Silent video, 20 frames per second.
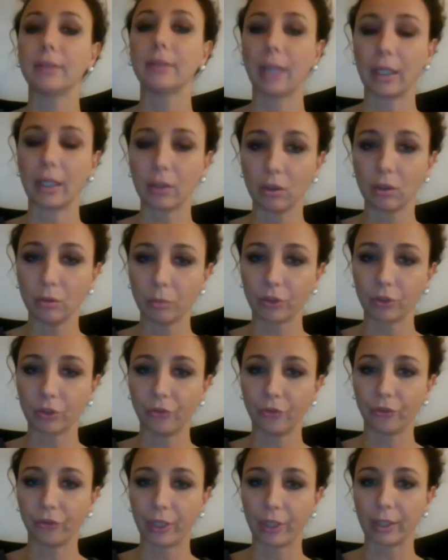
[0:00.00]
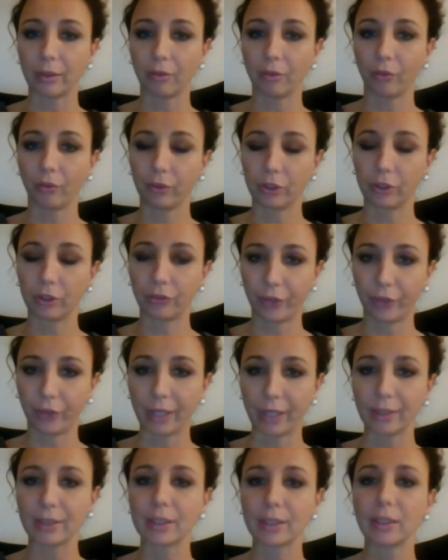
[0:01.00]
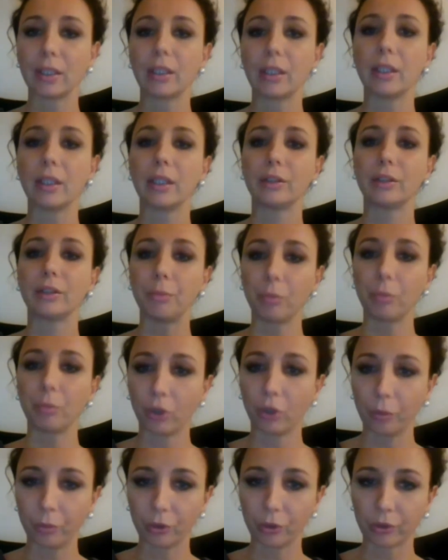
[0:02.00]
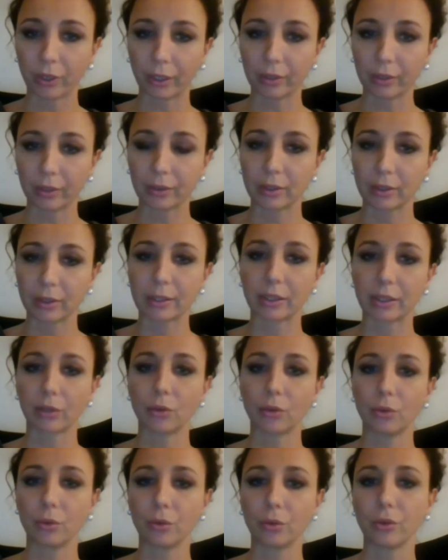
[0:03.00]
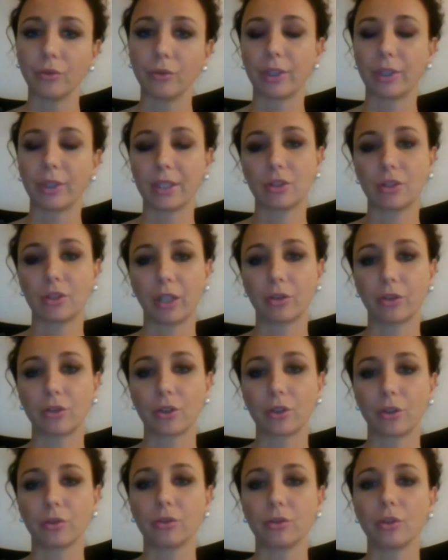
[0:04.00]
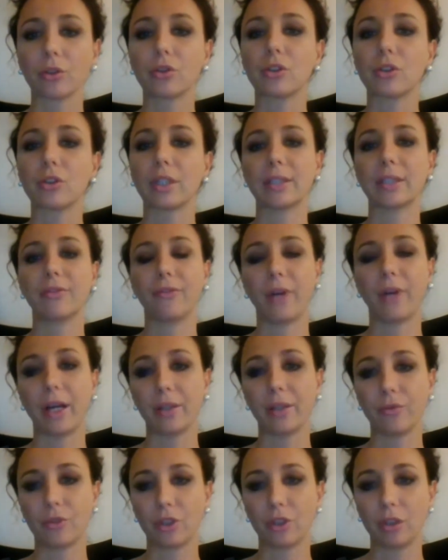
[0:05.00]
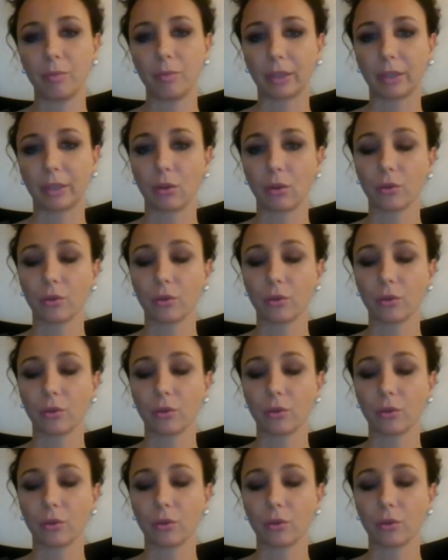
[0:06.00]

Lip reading: tackle modern threats, deploy protected, secure infrastructure, not just 5G, but